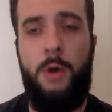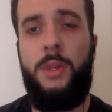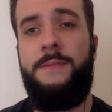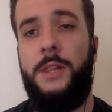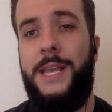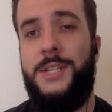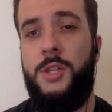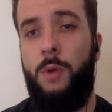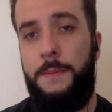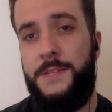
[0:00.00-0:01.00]
I will leave a link to
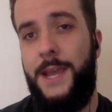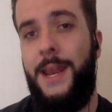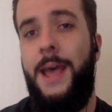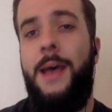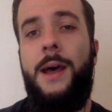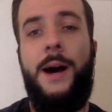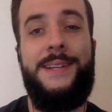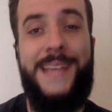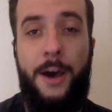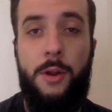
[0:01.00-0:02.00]
the website
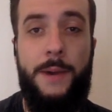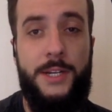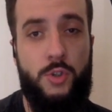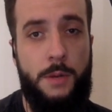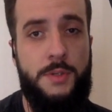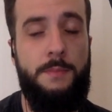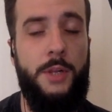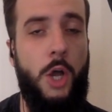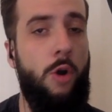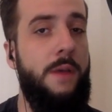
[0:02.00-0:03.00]
down in my description
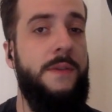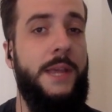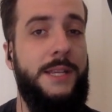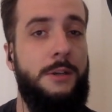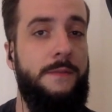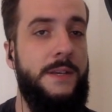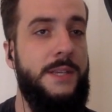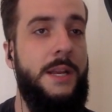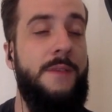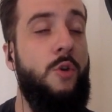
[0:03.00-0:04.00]
below if you'd like to go visit.